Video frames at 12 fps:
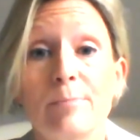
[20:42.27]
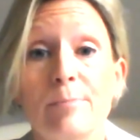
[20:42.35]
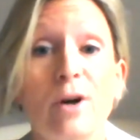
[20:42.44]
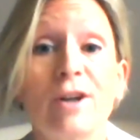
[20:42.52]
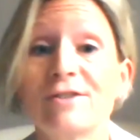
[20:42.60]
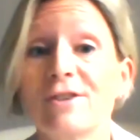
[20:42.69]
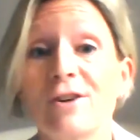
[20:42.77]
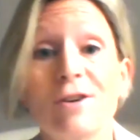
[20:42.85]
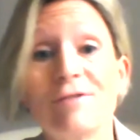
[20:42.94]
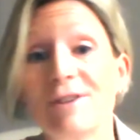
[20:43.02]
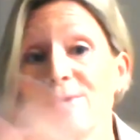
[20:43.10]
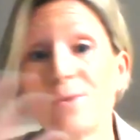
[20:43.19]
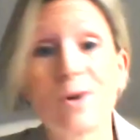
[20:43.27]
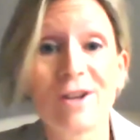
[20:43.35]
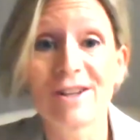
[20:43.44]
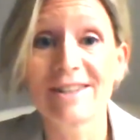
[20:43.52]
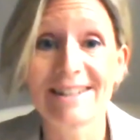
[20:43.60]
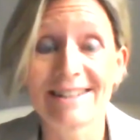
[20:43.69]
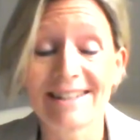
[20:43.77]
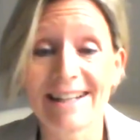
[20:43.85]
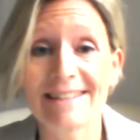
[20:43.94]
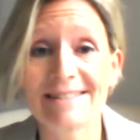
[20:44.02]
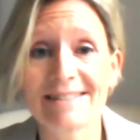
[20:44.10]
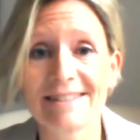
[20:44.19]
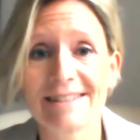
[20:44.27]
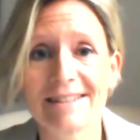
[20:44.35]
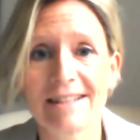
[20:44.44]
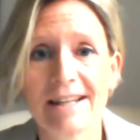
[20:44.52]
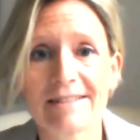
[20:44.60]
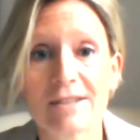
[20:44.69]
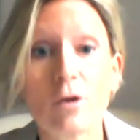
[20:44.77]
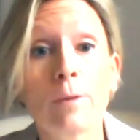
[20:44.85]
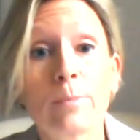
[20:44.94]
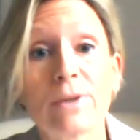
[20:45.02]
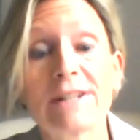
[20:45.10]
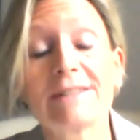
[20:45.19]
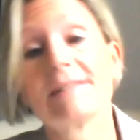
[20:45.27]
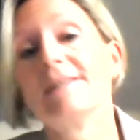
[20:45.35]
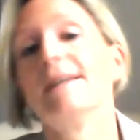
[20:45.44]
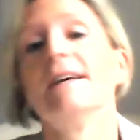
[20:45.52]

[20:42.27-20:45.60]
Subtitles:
part of the world and as a corporate.